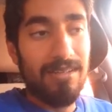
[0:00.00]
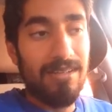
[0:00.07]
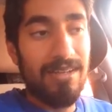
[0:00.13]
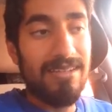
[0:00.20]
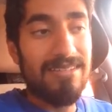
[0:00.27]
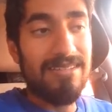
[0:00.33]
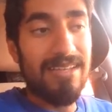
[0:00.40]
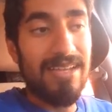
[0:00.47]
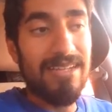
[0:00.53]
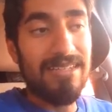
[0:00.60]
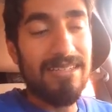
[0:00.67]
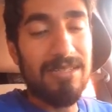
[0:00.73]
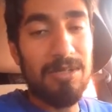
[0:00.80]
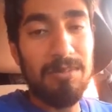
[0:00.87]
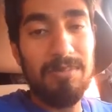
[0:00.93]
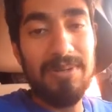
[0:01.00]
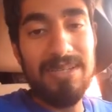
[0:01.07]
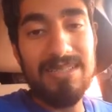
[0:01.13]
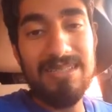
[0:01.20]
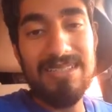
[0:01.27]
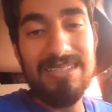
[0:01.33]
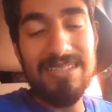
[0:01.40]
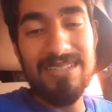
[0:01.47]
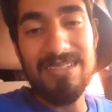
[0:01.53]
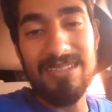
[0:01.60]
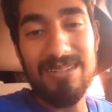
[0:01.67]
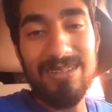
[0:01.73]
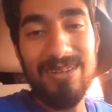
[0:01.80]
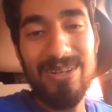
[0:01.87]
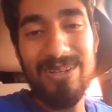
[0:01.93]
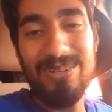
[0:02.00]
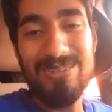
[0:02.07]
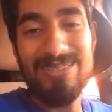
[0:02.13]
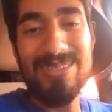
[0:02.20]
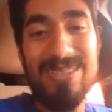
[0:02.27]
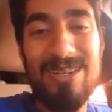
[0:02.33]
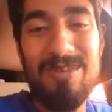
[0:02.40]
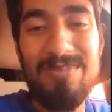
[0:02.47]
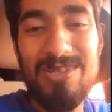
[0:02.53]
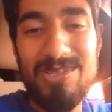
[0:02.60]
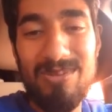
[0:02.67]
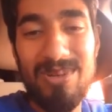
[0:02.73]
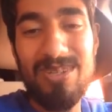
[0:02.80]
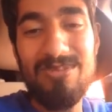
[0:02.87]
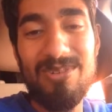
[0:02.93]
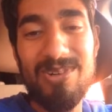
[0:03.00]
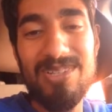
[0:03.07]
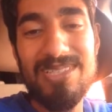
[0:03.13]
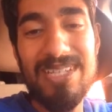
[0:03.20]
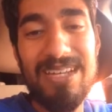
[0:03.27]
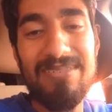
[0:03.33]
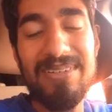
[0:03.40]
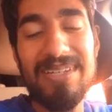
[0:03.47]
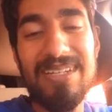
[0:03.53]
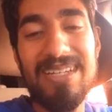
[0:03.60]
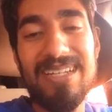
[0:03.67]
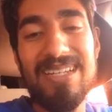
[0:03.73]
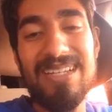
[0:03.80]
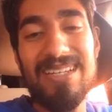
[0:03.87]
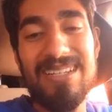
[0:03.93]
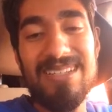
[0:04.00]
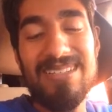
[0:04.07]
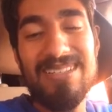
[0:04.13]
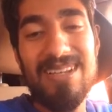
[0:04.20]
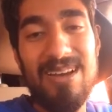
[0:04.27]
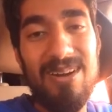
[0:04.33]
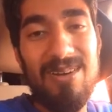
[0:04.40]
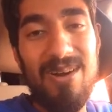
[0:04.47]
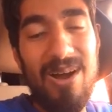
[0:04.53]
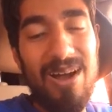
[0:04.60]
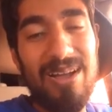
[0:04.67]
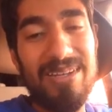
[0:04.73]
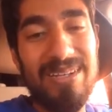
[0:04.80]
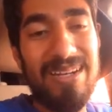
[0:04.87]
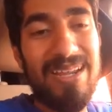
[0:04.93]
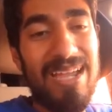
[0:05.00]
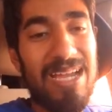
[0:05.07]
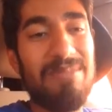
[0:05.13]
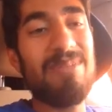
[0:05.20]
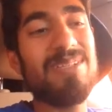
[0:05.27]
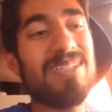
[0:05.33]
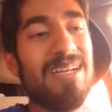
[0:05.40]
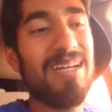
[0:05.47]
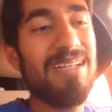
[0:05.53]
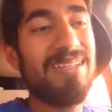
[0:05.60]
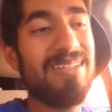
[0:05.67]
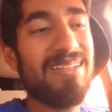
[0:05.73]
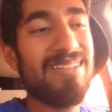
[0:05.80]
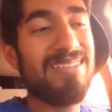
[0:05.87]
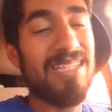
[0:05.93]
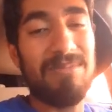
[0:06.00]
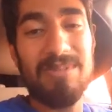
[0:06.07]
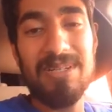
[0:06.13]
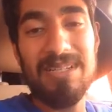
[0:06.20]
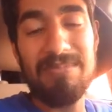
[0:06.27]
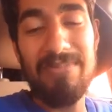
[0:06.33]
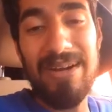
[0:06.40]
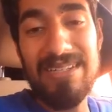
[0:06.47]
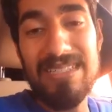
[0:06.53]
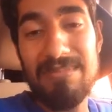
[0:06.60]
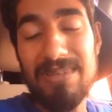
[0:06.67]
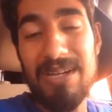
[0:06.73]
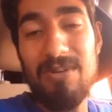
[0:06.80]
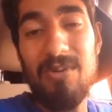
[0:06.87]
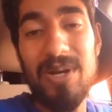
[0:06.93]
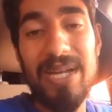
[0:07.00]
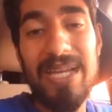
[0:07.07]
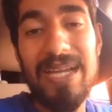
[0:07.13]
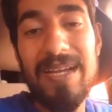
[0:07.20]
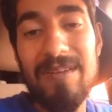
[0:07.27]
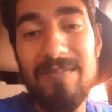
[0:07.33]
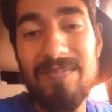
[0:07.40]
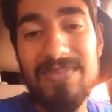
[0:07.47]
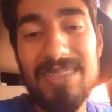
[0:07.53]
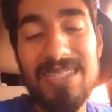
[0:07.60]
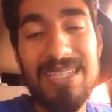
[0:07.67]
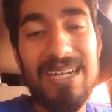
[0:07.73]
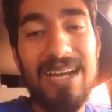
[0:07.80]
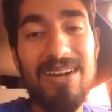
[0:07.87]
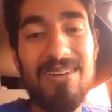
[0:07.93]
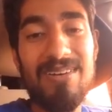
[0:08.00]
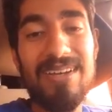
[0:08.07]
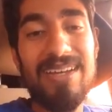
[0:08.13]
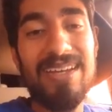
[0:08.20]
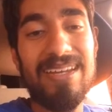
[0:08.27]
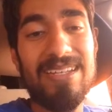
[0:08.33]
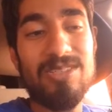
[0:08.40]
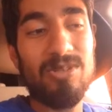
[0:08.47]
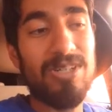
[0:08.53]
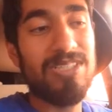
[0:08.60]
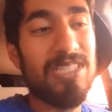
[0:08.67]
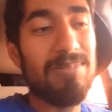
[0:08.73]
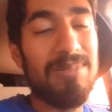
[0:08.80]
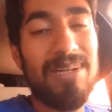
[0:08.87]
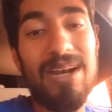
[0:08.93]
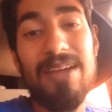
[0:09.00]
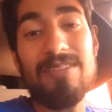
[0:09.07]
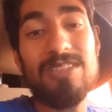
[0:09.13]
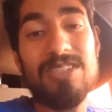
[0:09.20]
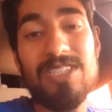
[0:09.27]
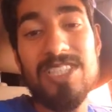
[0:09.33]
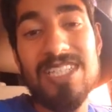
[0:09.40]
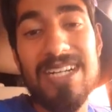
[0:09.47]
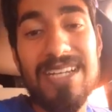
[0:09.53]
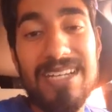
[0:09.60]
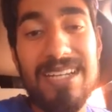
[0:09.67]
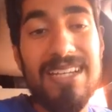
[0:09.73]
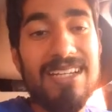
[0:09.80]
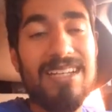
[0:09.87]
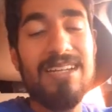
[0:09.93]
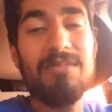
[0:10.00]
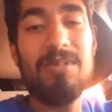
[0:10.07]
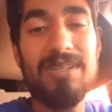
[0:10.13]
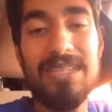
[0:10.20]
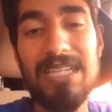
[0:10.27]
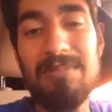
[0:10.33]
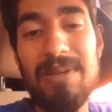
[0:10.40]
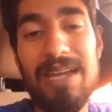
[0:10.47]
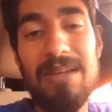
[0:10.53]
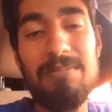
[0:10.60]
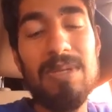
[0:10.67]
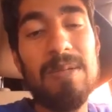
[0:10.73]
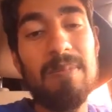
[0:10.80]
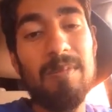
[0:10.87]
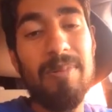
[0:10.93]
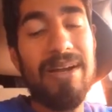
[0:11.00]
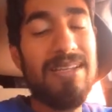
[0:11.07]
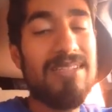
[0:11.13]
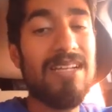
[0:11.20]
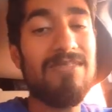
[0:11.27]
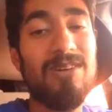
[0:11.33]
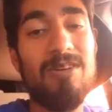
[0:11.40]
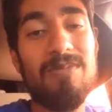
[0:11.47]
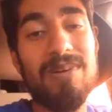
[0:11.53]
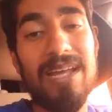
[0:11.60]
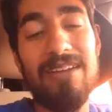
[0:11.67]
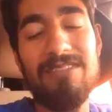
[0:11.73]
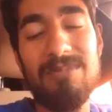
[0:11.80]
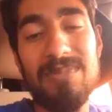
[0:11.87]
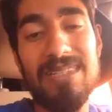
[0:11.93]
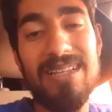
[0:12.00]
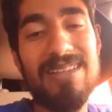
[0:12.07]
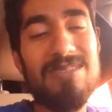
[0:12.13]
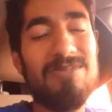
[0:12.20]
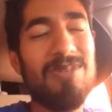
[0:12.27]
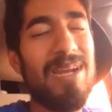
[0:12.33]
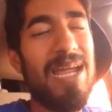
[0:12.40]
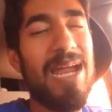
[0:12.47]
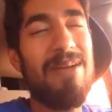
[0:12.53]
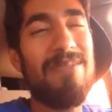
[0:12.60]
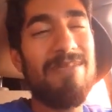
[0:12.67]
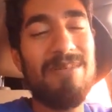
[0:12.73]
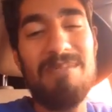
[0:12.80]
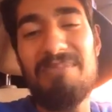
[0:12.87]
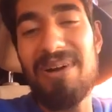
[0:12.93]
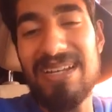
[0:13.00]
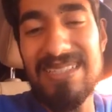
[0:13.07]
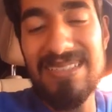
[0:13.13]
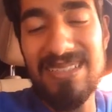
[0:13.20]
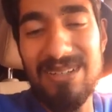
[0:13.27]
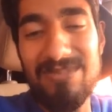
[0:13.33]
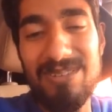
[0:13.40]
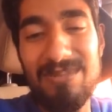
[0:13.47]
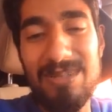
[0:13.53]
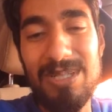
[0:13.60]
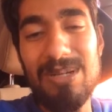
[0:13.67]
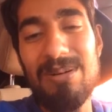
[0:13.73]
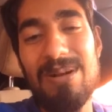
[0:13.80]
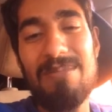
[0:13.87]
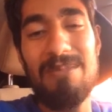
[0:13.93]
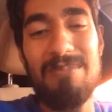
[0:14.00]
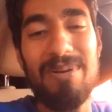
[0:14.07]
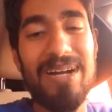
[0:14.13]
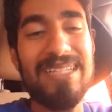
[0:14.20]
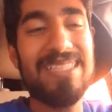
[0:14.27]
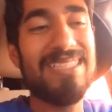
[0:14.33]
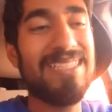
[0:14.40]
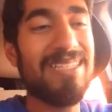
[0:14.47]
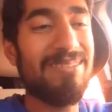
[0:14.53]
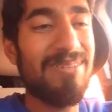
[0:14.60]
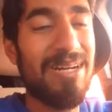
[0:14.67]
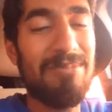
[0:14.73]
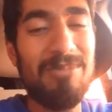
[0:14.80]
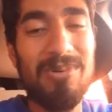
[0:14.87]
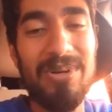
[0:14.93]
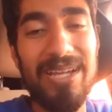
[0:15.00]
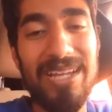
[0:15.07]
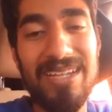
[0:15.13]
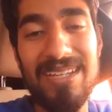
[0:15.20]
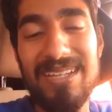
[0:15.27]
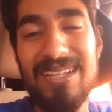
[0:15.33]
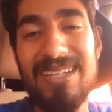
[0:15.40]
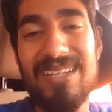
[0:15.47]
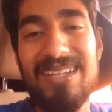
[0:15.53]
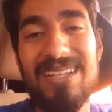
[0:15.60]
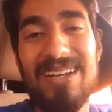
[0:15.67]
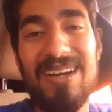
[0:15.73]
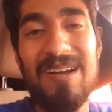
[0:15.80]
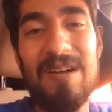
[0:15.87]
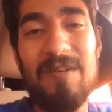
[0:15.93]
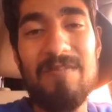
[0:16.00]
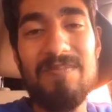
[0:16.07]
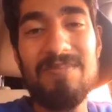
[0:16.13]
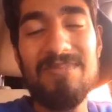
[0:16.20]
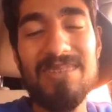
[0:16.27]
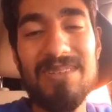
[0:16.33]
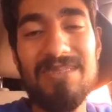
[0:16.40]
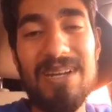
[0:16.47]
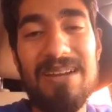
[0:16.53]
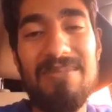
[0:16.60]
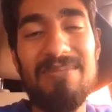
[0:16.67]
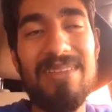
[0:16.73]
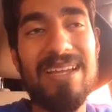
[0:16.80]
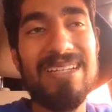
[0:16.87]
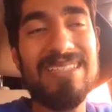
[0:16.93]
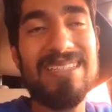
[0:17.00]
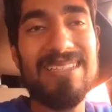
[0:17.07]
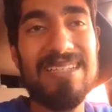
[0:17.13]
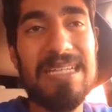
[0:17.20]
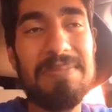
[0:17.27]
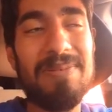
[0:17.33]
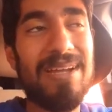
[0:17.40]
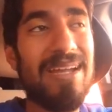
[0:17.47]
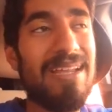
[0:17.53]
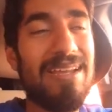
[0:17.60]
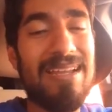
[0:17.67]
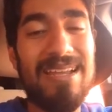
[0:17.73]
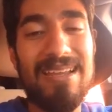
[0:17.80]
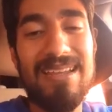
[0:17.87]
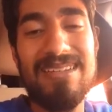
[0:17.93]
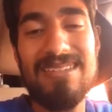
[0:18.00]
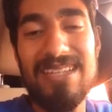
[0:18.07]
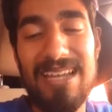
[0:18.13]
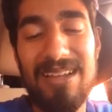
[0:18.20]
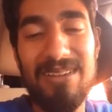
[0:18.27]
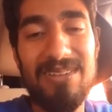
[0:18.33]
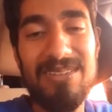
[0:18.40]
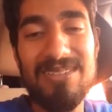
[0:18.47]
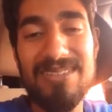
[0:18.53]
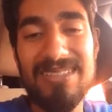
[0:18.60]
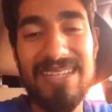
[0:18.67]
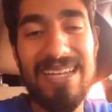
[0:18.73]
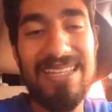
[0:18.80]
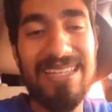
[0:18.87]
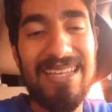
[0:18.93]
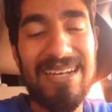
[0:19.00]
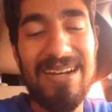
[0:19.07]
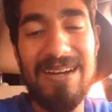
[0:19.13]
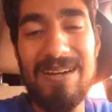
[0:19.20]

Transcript: it's like your business doesn't close, it's open 24/7. So on Amazon, someone can buy something at 1 a.m., you know? And it's already shipped there, I don't have to do shit. With eBay, people buy stuff overnight for me. That's when everyone buys stuff for me. No one ever buys shit when I'm awake. When I'm like asleep, I get the sales, and then